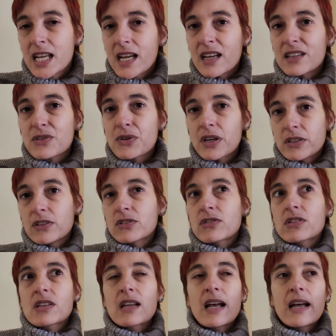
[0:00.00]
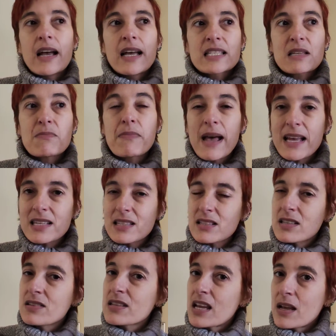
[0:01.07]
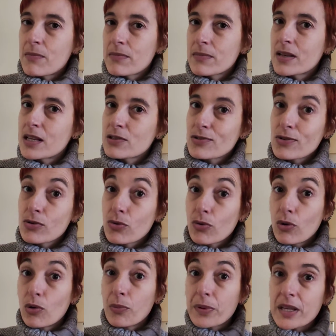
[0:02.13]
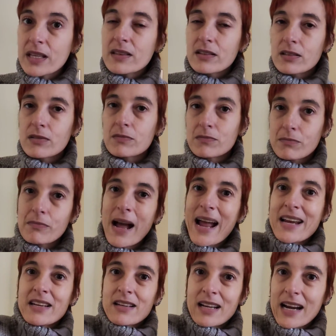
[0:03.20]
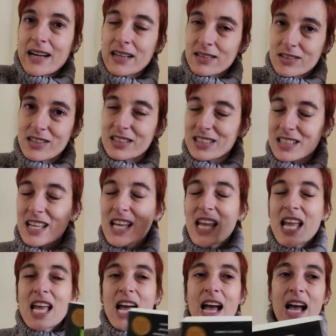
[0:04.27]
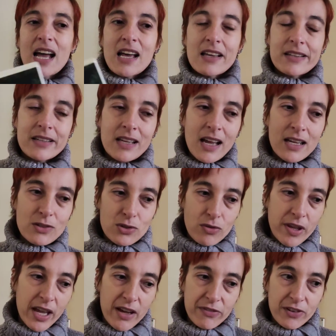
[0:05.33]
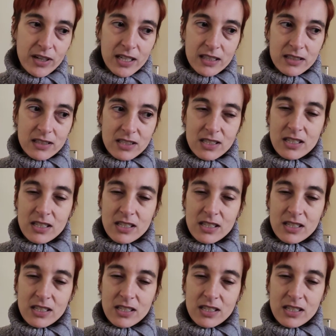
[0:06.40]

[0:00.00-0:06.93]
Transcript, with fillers: and you're not as invested in them as you will be their main characters. And and to have characters